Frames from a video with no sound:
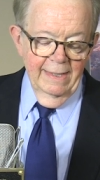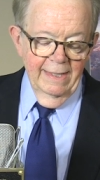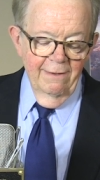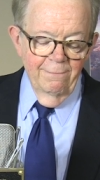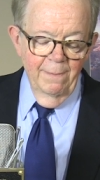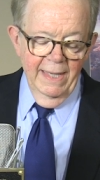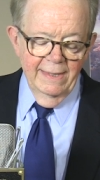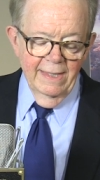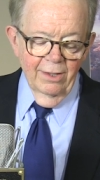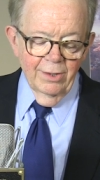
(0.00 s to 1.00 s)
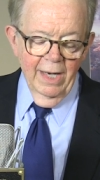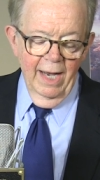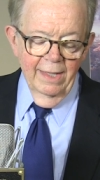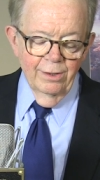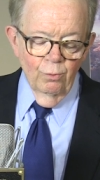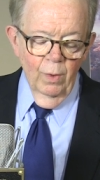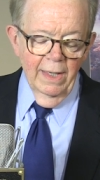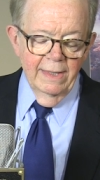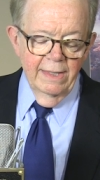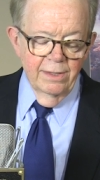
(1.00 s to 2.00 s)
Give me, dear God, the
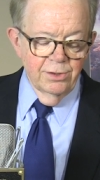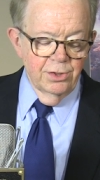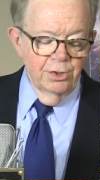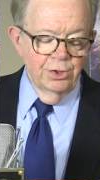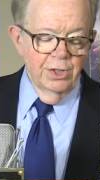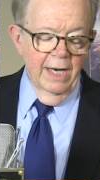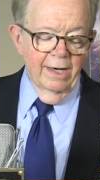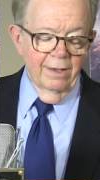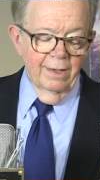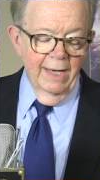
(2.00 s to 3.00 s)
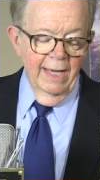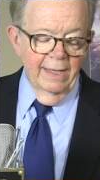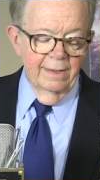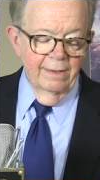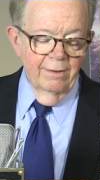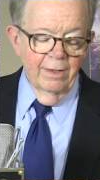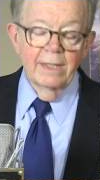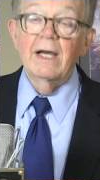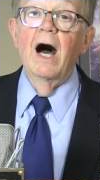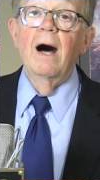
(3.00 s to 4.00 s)
willingness to share in the
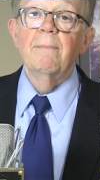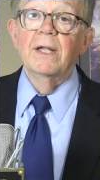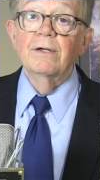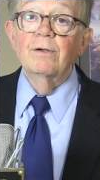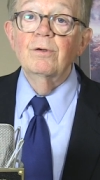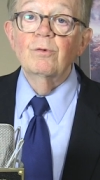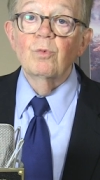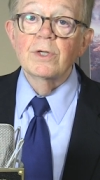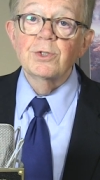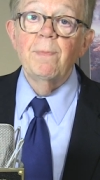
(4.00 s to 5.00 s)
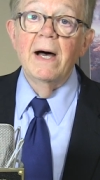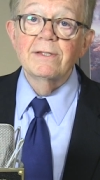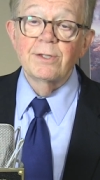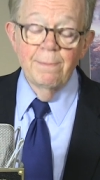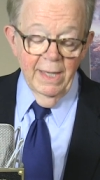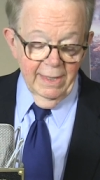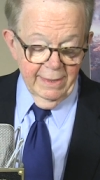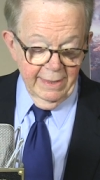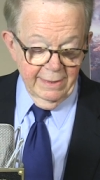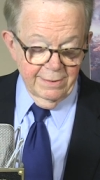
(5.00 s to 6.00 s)
common
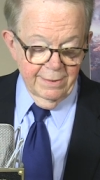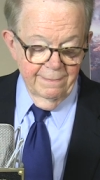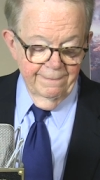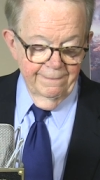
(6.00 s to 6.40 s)
responsibilities.